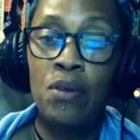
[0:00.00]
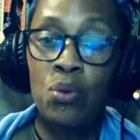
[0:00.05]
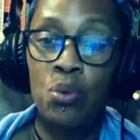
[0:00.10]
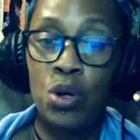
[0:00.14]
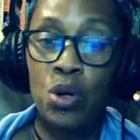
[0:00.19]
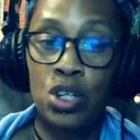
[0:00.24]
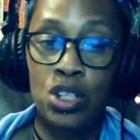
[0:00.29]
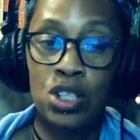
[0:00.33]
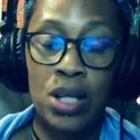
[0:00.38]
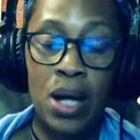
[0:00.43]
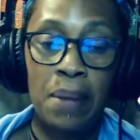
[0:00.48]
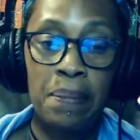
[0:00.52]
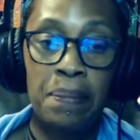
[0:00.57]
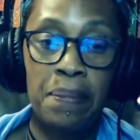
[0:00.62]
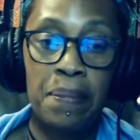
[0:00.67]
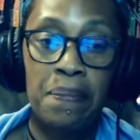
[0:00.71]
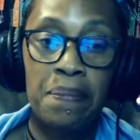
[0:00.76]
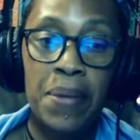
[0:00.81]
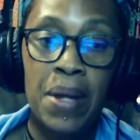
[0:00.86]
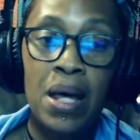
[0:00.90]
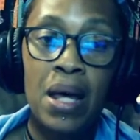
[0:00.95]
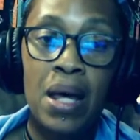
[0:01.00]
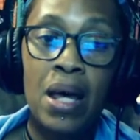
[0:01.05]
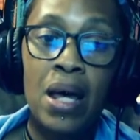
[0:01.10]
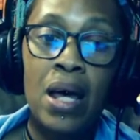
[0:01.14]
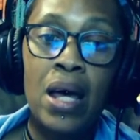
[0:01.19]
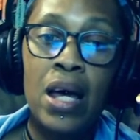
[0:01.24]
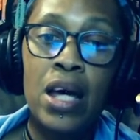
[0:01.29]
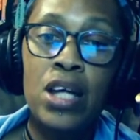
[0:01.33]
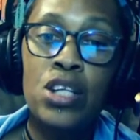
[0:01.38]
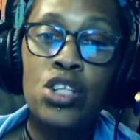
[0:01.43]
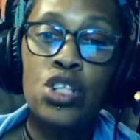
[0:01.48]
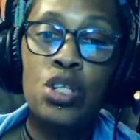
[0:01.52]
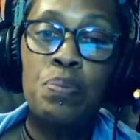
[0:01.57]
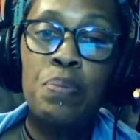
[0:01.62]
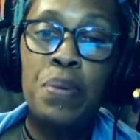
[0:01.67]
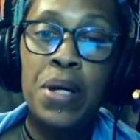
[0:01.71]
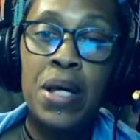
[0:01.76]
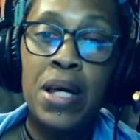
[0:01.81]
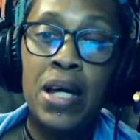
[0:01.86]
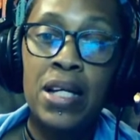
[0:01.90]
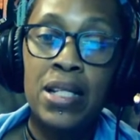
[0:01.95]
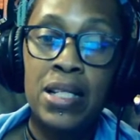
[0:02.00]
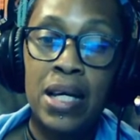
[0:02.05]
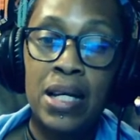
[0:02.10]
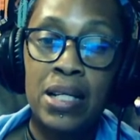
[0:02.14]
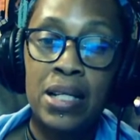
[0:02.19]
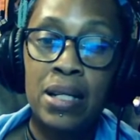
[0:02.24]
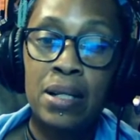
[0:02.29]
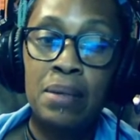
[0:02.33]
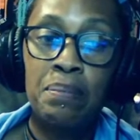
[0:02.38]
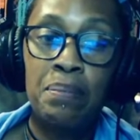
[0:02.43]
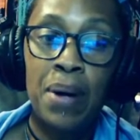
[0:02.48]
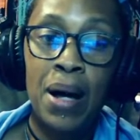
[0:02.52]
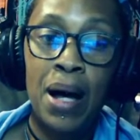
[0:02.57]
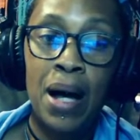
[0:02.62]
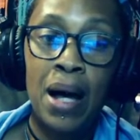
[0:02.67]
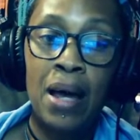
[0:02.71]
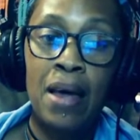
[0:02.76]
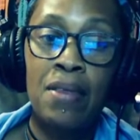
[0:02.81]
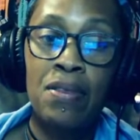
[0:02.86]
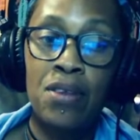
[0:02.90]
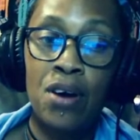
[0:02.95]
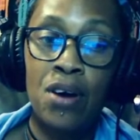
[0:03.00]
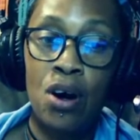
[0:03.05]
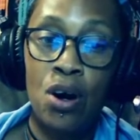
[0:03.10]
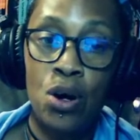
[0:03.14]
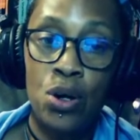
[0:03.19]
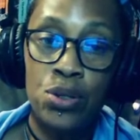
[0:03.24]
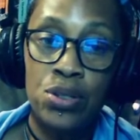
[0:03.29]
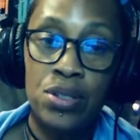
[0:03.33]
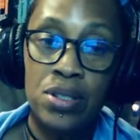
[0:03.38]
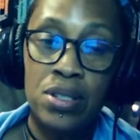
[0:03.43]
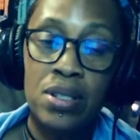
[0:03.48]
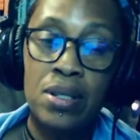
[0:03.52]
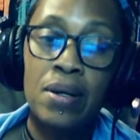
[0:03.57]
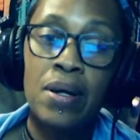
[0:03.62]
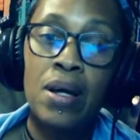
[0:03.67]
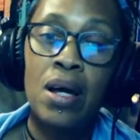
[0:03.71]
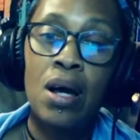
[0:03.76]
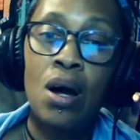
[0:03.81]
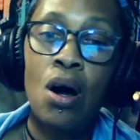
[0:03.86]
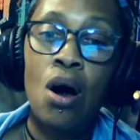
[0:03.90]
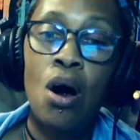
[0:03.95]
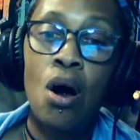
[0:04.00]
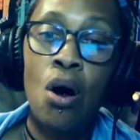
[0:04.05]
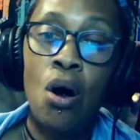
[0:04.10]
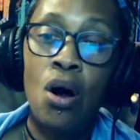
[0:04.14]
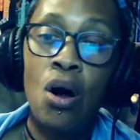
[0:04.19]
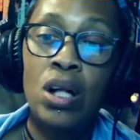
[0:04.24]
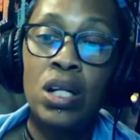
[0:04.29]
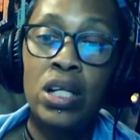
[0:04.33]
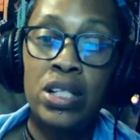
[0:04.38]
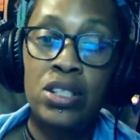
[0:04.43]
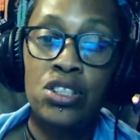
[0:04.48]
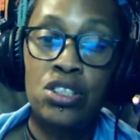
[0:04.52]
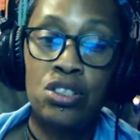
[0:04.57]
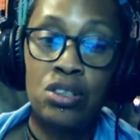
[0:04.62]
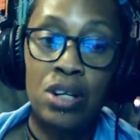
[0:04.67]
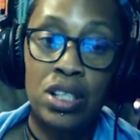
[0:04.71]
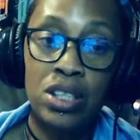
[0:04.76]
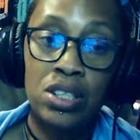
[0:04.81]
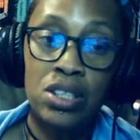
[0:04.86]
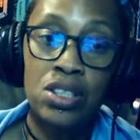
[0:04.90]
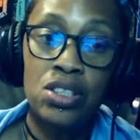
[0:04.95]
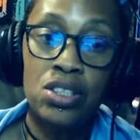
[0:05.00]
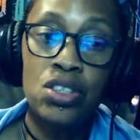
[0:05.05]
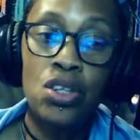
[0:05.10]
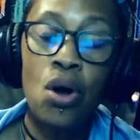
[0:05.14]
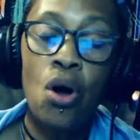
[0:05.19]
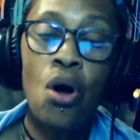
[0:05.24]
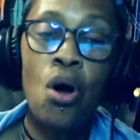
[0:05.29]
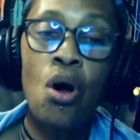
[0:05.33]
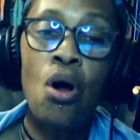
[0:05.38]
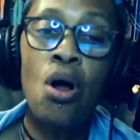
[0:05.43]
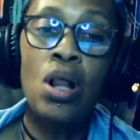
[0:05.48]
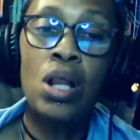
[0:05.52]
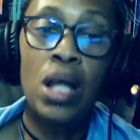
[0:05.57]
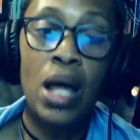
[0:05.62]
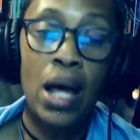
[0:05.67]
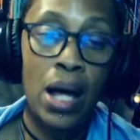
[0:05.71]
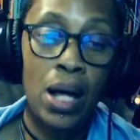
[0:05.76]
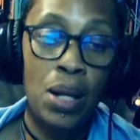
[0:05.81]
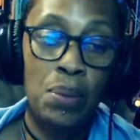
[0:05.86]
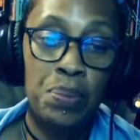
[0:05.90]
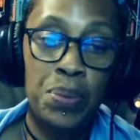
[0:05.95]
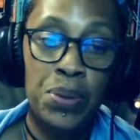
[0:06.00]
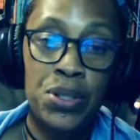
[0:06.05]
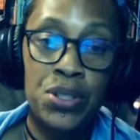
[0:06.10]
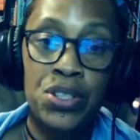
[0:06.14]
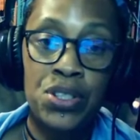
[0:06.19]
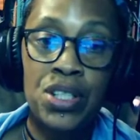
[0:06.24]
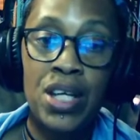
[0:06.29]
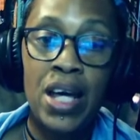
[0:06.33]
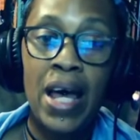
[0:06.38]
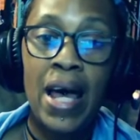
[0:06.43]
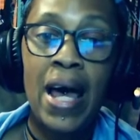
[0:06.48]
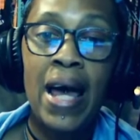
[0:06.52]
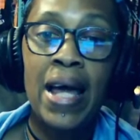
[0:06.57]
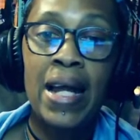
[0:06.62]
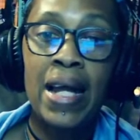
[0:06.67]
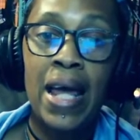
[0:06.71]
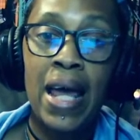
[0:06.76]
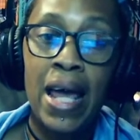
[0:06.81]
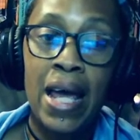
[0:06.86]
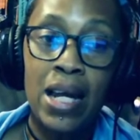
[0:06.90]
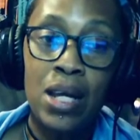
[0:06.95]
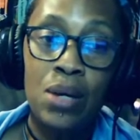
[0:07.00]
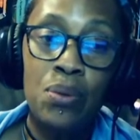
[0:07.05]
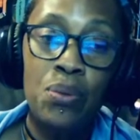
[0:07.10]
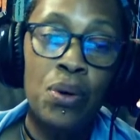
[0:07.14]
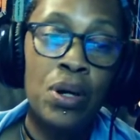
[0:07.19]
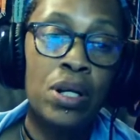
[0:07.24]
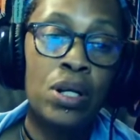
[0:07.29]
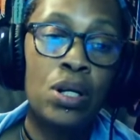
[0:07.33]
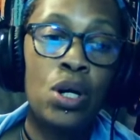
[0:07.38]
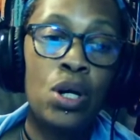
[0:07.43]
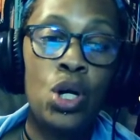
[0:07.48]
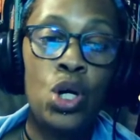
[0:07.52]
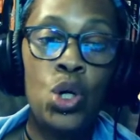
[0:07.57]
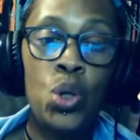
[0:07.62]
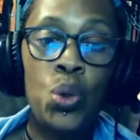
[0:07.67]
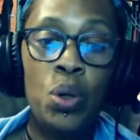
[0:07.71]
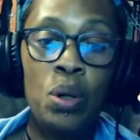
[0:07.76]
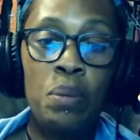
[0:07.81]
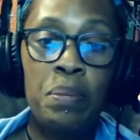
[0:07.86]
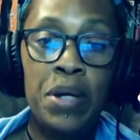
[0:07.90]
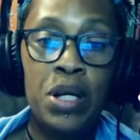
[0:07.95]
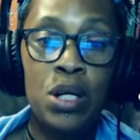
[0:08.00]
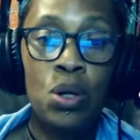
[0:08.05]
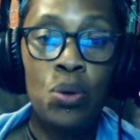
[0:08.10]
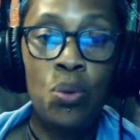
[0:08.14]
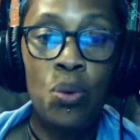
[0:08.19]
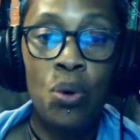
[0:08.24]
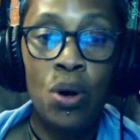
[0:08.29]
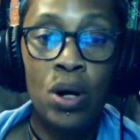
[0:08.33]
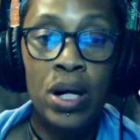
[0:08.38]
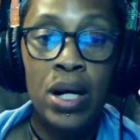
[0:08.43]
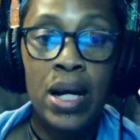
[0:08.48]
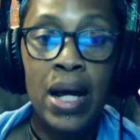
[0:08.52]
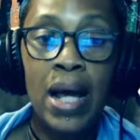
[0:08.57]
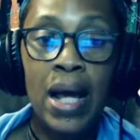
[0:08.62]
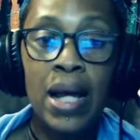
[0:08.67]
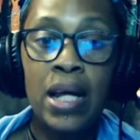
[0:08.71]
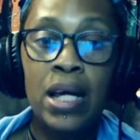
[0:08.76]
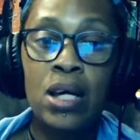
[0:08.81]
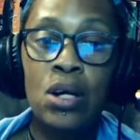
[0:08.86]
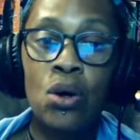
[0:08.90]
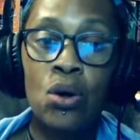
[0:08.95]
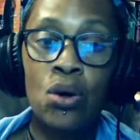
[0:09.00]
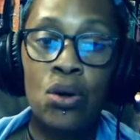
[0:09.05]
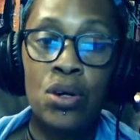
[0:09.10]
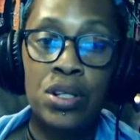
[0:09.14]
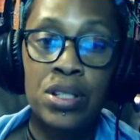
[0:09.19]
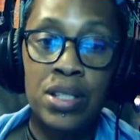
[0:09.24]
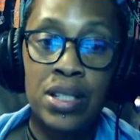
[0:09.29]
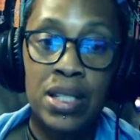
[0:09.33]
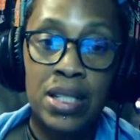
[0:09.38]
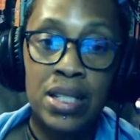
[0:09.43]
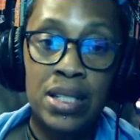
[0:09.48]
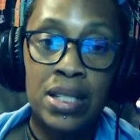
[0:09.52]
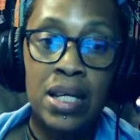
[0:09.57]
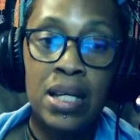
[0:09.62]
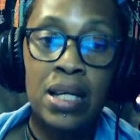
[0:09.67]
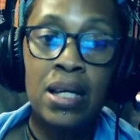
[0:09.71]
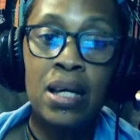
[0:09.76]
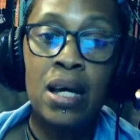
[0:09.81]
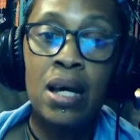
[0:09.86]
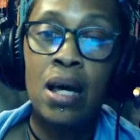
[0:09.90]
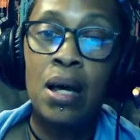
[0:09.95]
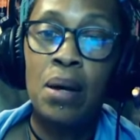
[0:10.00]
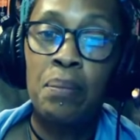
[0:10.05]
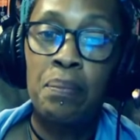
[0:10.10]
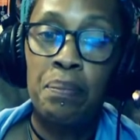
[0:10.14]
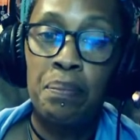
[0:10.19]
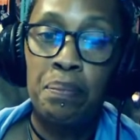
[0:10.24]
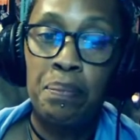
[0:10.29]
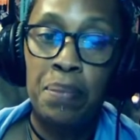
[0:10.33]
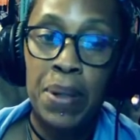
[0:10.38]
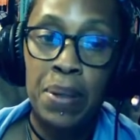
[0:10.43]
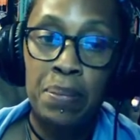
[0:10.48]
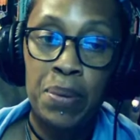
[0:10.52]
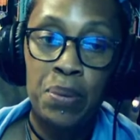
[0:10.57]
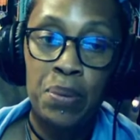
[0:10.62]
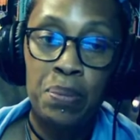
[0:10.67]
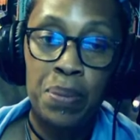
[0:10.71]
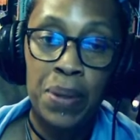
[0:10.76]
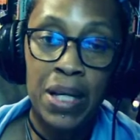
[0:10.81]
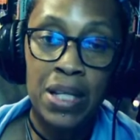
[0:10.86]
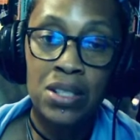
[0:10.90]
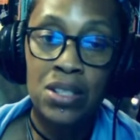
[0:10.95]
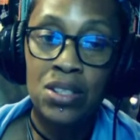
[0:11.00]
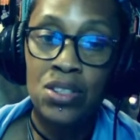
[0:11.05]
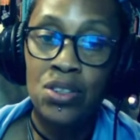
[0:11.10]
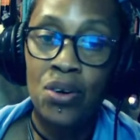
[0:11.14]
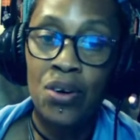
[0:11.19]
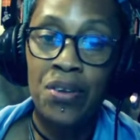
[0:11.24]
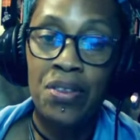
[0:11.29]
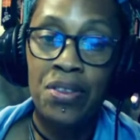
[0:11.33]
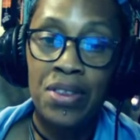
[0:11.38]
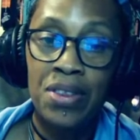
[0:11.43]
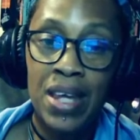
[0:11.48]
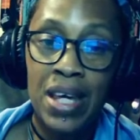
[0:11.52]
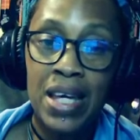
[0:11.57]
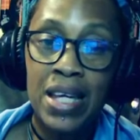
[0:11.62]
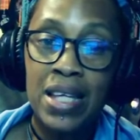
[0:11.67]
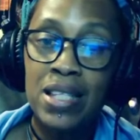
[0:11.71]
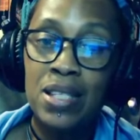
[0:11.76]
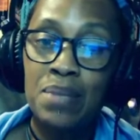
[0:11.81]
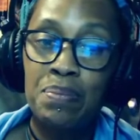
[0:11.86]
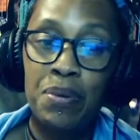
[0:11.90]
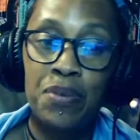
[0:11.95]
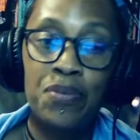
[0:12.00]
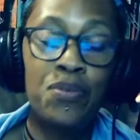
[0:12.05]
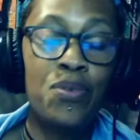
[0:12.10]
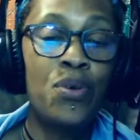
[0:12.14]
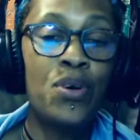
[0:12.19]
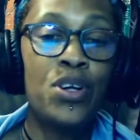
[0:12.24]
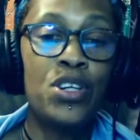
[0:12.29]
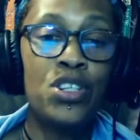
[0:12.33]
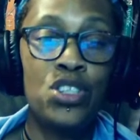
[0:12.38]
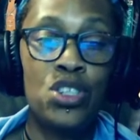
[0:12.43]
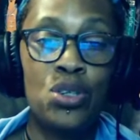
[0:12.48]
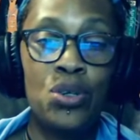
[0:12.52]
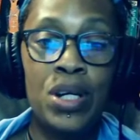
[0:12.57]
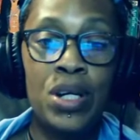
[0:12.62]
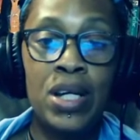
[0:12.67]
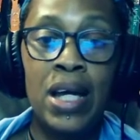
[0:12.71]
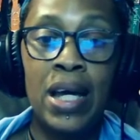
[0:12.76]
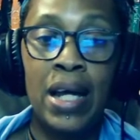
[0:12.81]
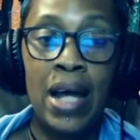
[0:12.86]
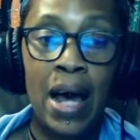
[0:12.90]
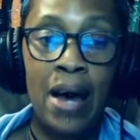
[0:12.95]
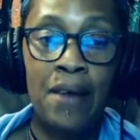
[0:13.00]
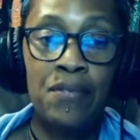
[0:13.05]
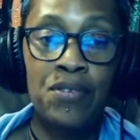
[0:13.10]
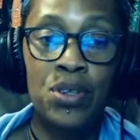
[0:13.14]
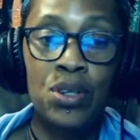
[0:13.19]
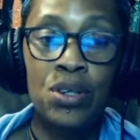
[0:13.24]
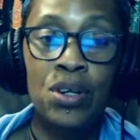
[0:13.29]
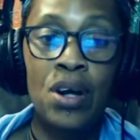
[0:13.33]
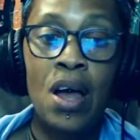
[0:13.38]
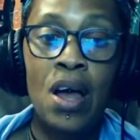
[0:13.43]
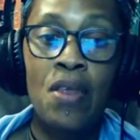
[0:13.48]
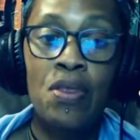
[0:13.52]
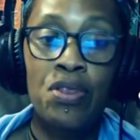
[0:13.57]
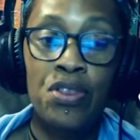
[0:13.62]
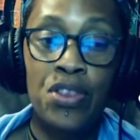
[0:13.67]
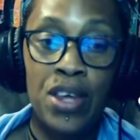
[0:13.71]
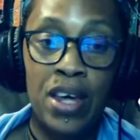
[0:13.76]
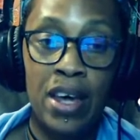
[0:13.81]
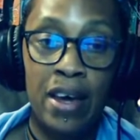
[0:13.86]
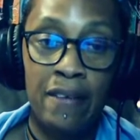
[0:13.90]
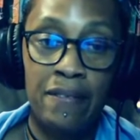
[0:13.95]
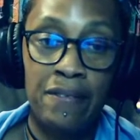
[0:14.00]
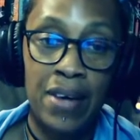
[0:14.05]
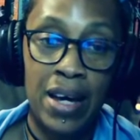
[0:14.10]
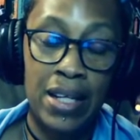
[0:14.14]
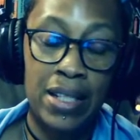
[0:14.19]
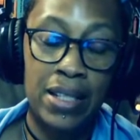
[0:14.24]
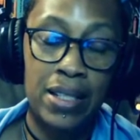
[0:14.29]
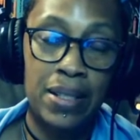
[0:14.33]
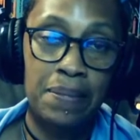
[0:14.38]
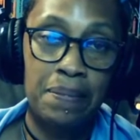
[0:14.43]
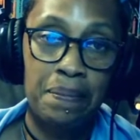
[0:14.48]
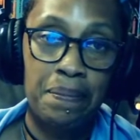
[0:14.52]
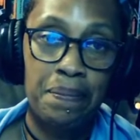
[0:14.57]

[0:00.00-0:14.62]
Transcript: the workshop. It should be attended by the hosts, all instructors, all helpers, and anyone who will be coordinating or assisting people, places, or things before, during, and after the event.